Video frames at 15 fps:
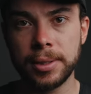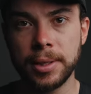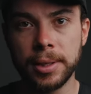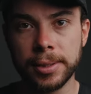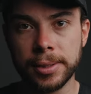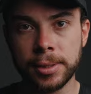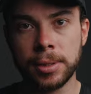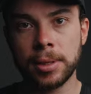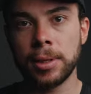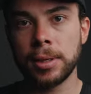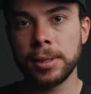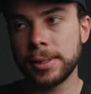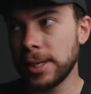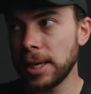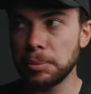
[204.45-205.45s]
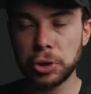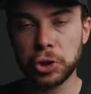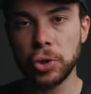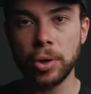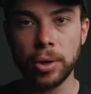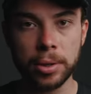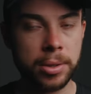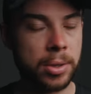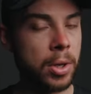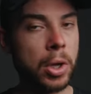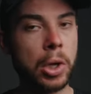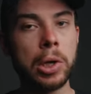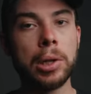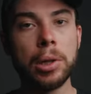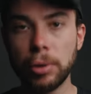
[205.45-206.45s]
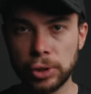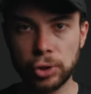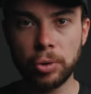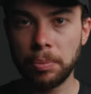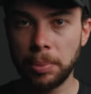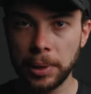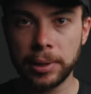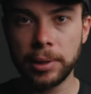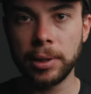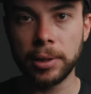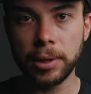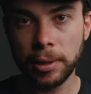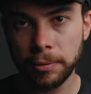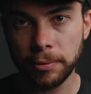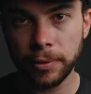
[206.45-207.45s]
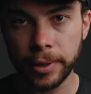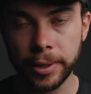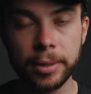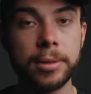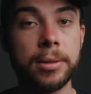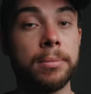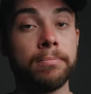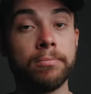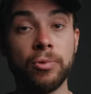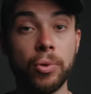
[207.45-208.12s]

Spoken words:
This same shot looks completely different.